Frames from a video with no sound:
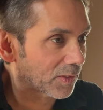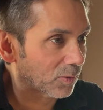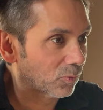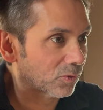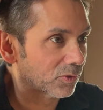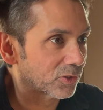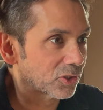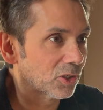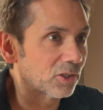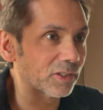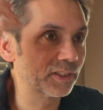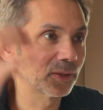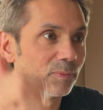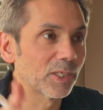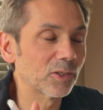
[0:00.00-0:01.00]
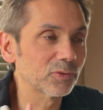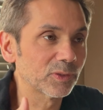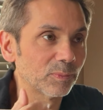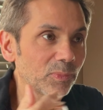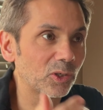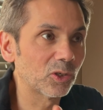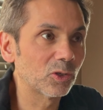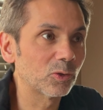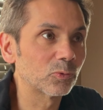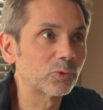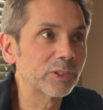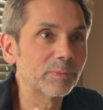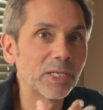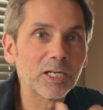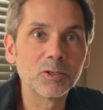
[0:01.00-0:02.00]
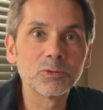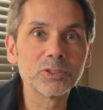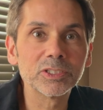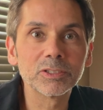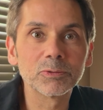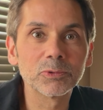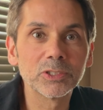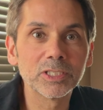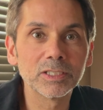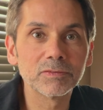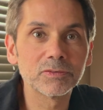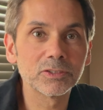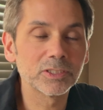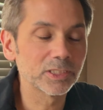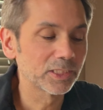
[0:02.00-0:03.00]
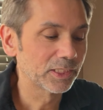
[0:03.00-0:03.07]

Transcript: where they're talking about the ball rebounding or whatever.